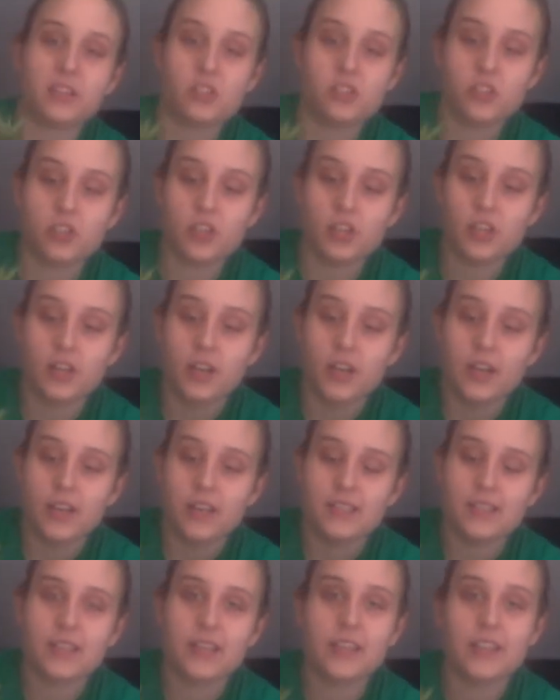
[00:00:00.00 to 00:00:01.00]
sure
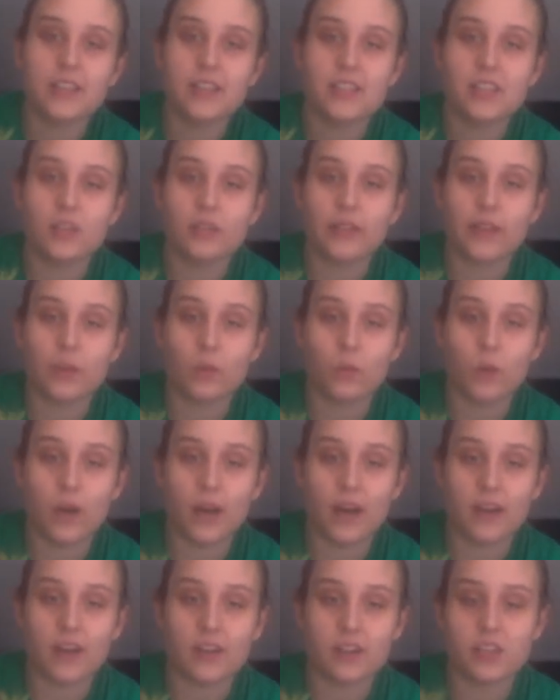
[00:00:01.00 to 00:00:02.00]
succulents don't like
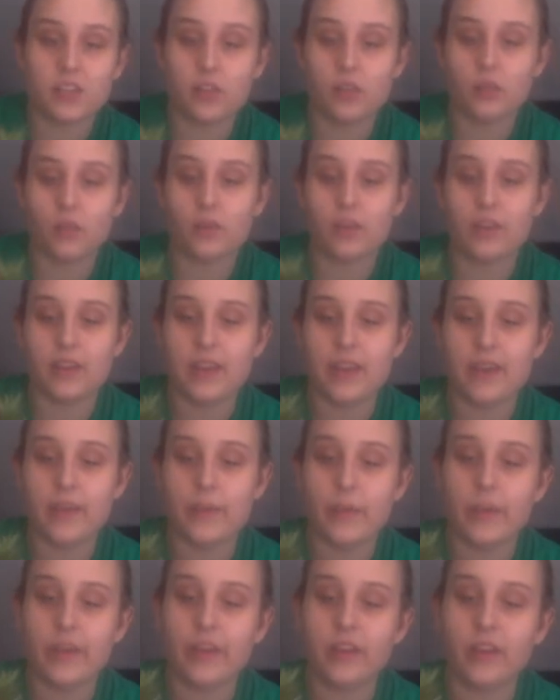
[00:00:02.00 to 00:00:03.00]
water, so they
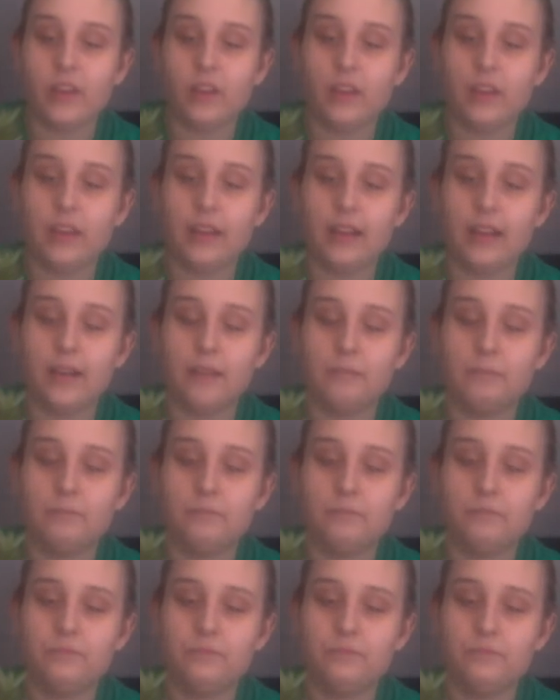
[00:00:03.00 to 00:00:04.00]
will
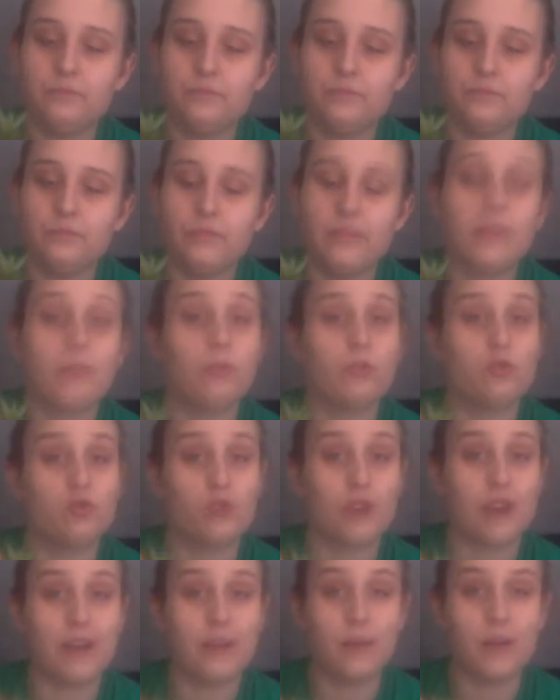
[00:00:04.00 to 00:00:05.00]

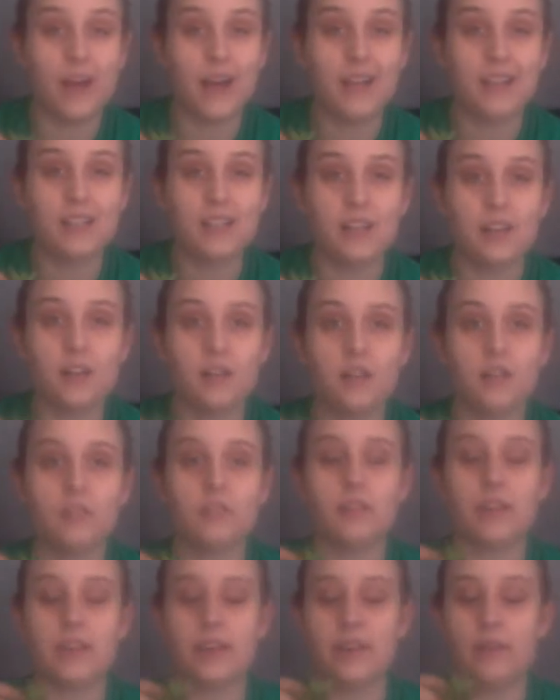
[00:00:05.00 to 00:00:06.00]
dry rot, or
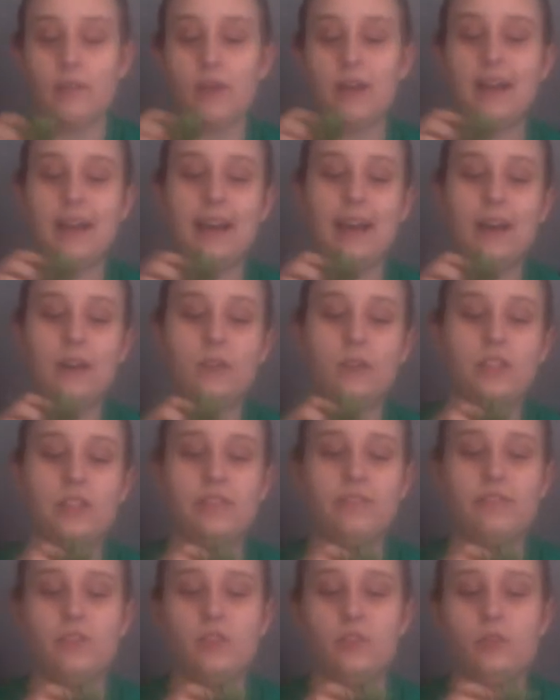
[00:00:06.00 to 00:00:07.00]
they can rot out
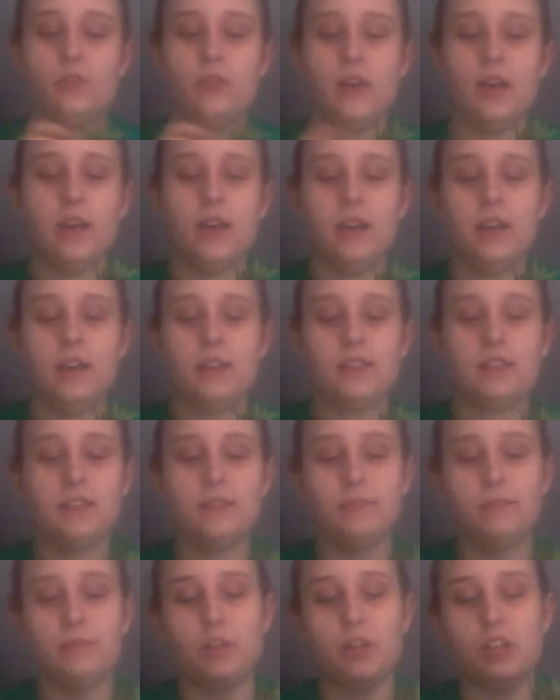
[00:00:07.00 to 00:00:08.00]
if you
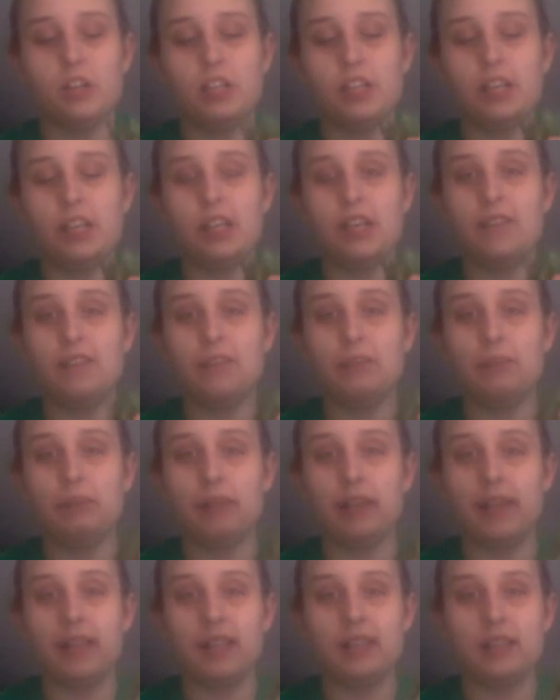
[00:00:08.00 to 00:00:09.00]
submerge any of the
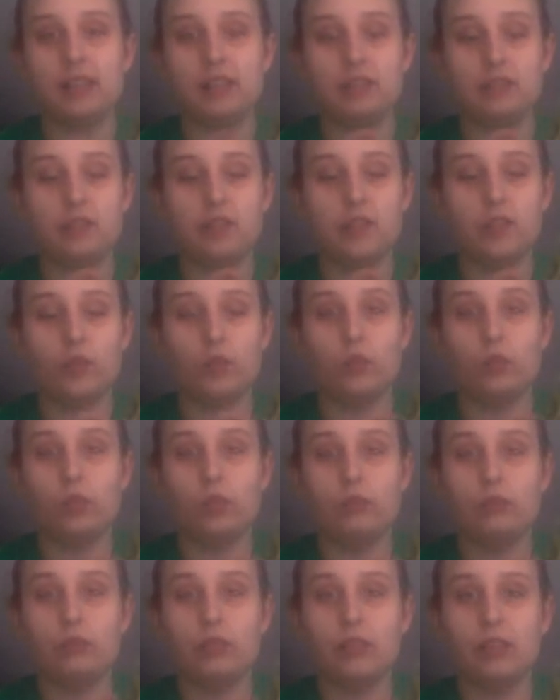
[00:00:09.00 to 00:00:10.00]
plant other than the
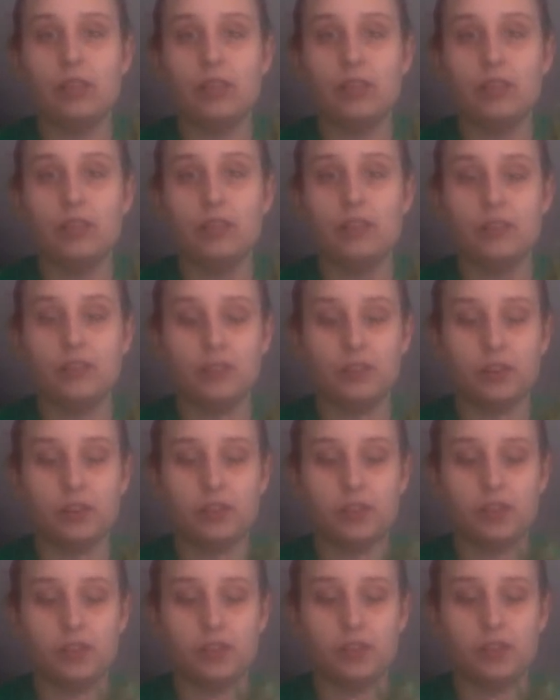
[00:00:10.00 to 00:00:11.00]
root in the
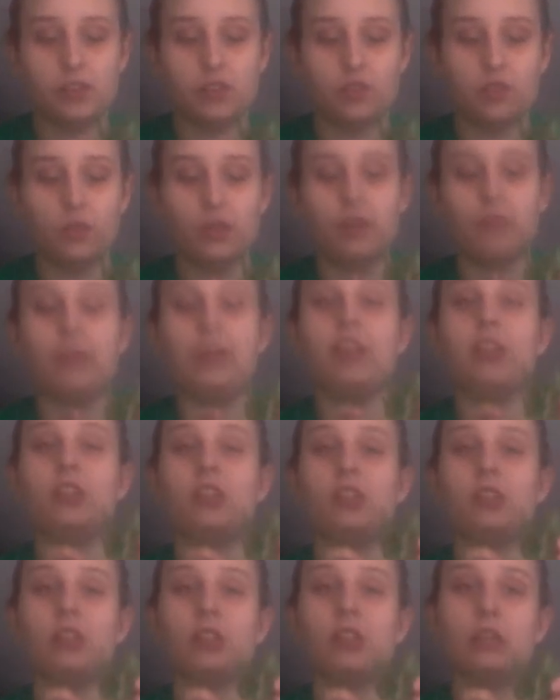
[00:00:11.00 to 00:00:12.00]
dirt. So you want to make
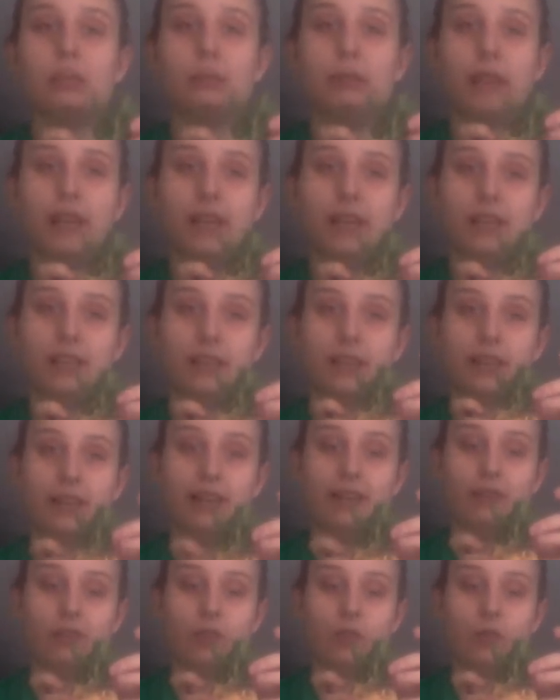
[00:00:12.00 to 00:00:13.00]
sure that the plant is
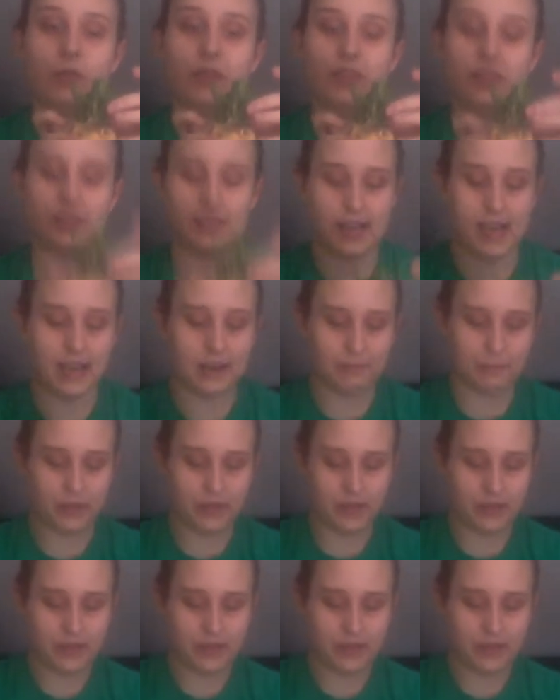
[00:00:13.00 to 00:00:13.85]
level with the top.